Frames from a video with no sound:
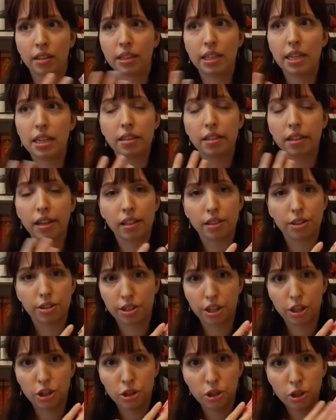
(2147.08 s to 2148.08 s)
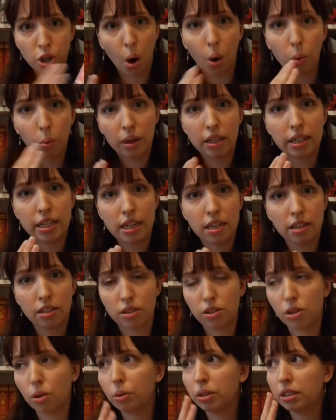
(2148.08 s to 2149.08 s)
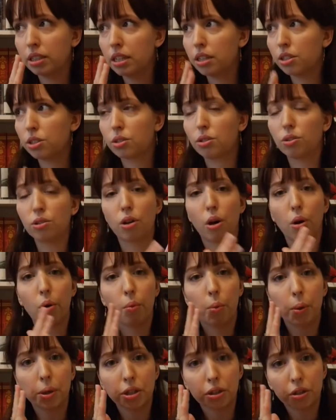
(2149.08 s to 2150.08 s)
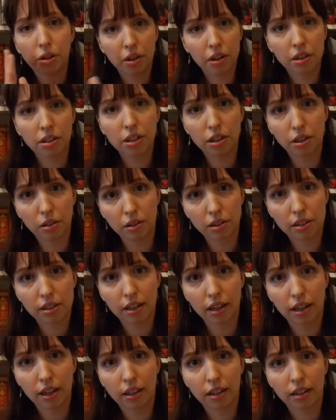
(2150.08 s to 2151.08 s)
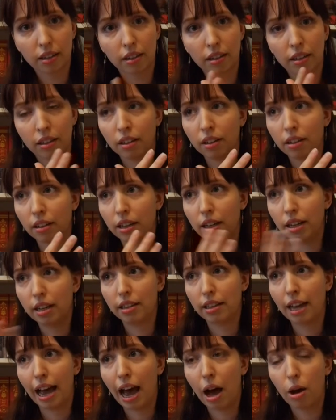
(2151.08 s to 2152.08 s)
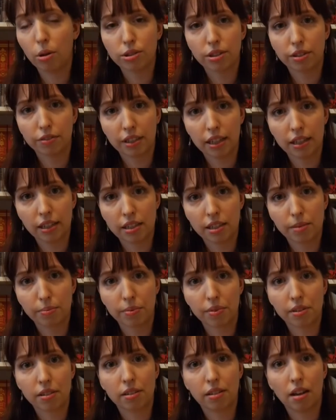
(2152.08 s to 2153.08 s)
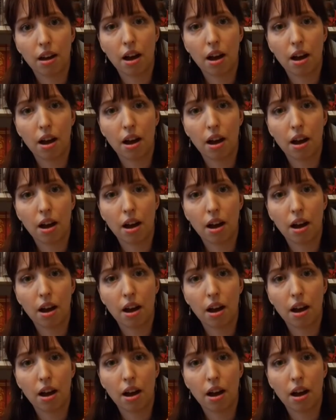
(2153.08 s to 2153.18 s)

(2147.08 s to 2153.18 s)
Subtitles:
details that no one needs. No one needs to know what the curtain looks like in the house of the listeners.